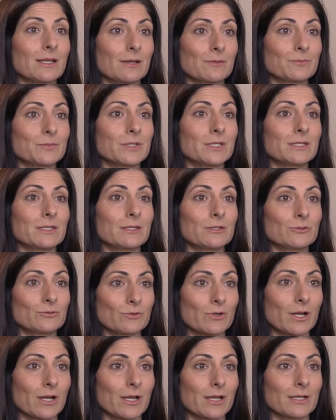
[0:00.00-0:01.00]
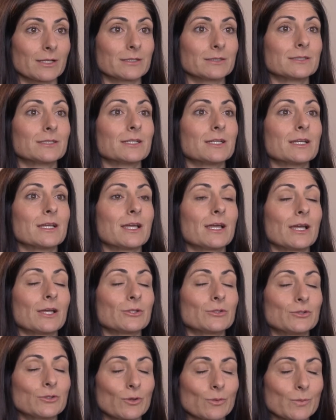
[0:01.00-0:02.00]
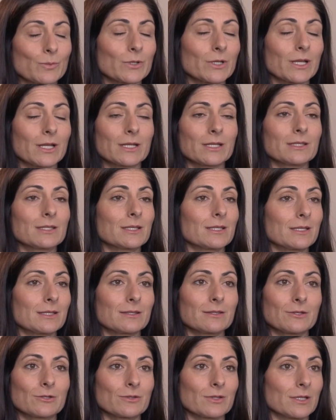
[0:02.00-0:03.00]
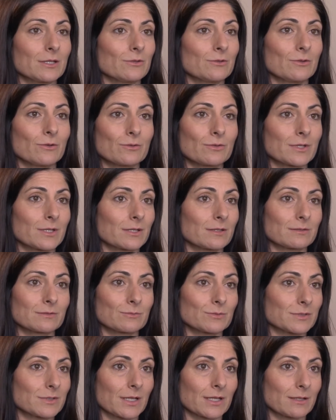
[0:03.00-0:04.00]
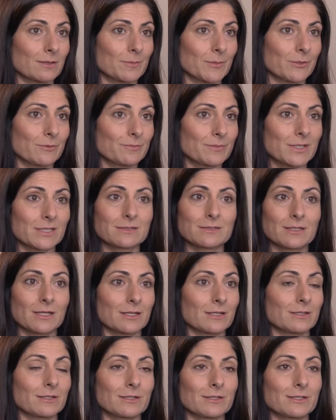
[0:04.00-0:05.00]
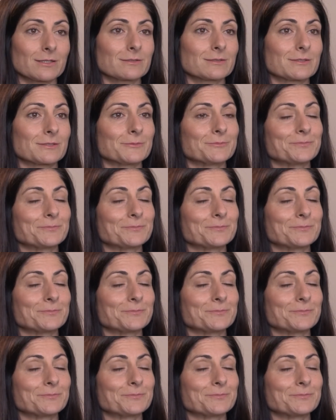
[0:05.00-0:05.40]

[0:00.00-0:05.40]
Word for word: empty, and dry, and don't put anything in there that you don't think is recyclable. That's not on the list.